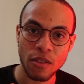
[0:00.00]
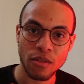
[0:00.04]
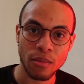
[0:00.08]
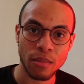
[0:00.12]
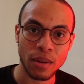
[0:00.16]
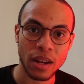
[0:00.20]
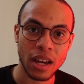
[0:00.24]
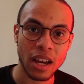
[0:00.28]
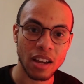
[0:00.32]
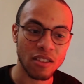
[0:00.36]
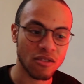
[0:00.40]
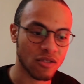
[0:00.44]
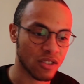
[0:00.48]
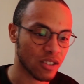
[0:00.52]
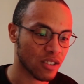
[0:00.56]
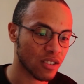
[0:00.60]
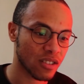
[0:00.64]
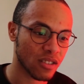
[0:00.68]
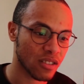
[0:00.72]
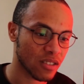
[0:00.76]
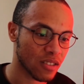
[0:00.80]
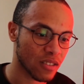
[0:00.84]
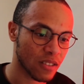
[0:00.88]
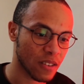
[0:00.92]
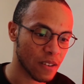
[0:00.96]
from that,
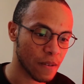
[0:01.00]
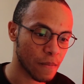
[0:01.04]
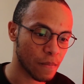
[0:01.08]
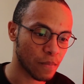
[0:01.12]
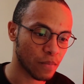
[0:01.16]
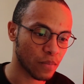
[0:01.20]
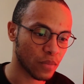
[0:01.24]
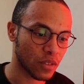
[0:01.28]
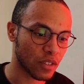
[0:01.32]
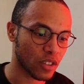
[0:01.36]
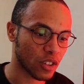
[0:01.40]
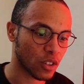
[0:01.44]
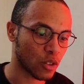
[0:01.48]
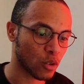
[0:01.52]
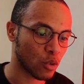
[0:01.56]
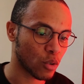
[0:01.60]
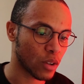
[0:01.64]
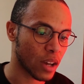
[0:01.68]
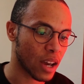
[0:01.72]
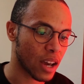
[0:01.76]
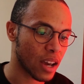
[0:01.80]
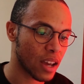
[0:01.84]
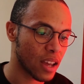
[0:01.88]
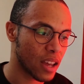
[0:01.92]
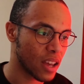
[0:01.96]
just do
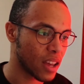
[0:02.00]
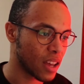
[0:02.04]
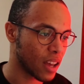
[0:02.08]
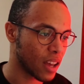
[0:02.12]
that.